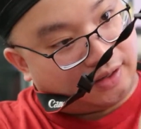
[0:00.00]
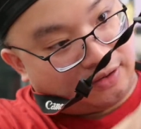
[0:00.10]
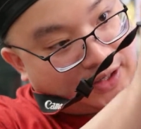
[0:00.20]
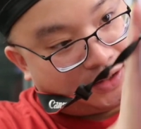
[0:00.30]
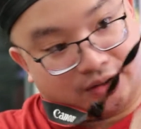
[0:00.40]

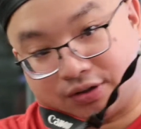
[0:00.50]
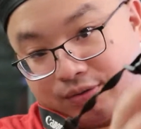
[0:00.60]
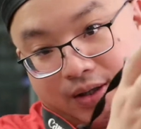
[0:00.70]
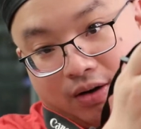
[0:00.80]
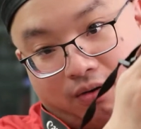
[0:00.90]
look at the
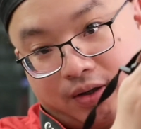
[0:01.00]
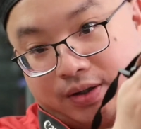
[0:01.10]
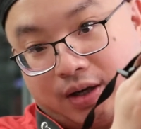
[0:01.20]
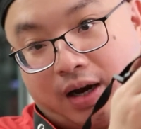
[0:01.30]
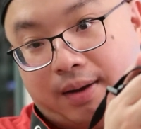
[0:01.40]
screen all the
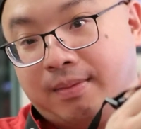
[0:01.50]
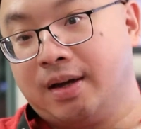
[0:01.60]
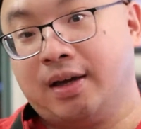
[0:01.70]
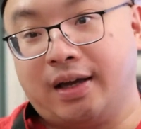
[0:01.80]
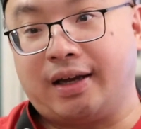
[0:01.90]
time,
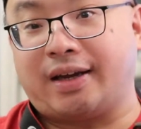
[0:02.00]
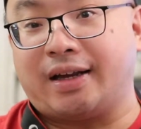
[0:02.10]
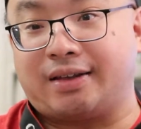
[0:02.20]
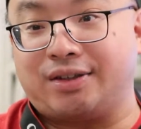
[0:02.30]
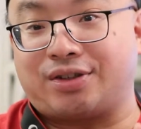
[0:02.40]
it
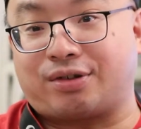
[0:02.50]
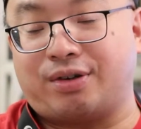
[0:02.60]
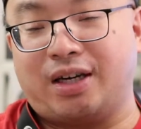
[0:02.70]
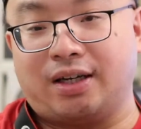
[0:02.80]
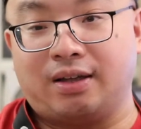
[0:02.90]
gets the
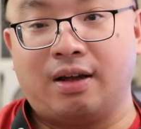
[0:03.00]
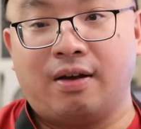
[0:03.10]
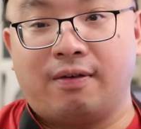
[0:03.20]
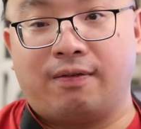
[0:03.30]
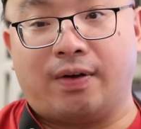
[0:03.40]
screen
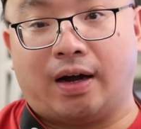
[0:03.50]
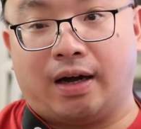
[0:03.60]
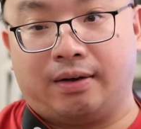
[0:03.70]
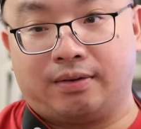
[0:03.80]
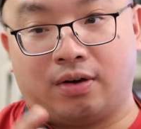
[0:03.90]

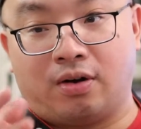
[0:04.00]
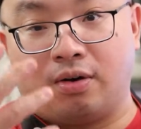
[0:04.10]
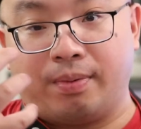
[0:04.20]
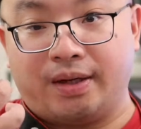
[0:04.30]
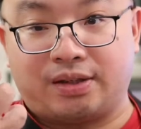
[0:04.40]

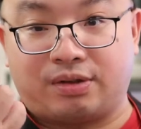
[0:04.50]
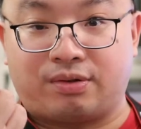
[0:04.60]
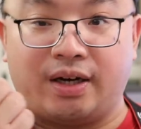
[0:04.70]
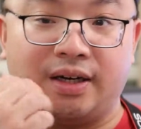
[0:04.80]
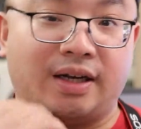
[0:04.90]
always
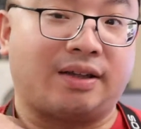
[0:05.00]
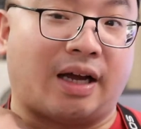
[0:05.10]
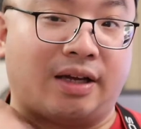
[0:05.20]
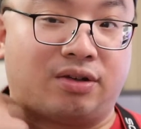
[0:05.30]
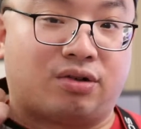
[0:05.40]
draining
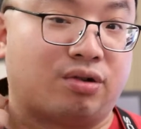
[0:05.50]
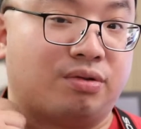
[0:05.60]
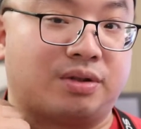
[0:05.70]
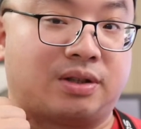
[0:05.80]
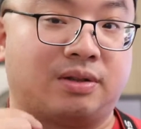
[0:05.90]
that
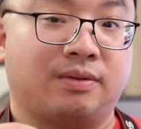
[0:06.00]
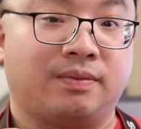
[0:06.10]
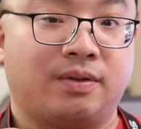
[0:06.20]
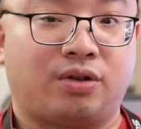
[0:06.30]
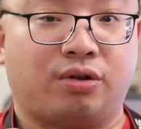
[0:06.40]
juice
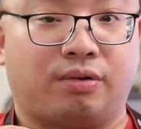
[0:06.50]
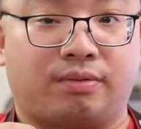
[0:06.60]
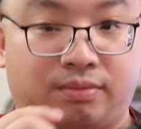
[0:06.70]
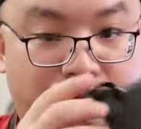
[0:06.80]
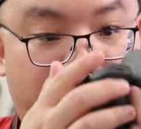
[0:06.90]

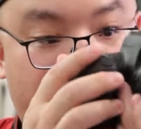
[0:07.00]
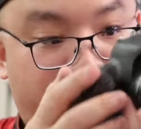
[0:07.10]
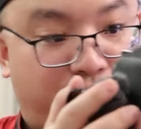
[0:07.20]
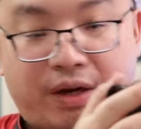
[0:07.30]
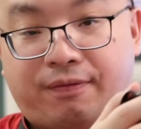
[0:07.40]
to
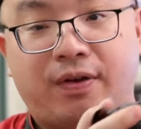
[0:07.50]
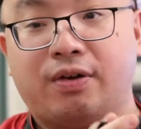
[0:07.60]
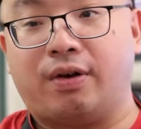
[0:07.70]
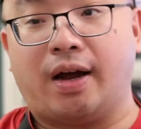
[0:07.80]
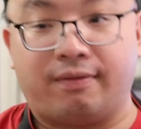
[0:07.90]

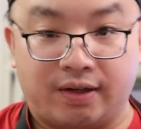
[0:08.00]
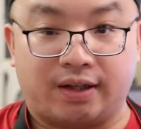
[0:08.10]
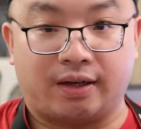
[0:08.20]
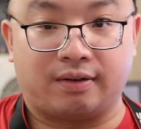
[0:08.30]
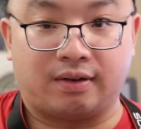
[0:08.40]
preview
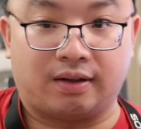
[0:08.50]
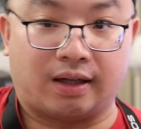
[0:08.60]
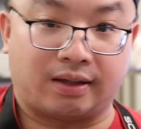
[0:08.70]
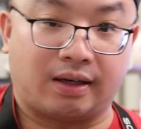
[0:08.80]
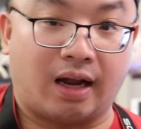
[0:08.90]
everything,
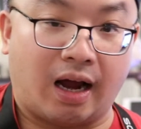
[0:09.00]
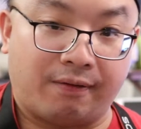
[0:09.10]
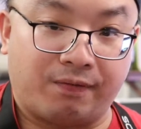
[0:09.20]
like the live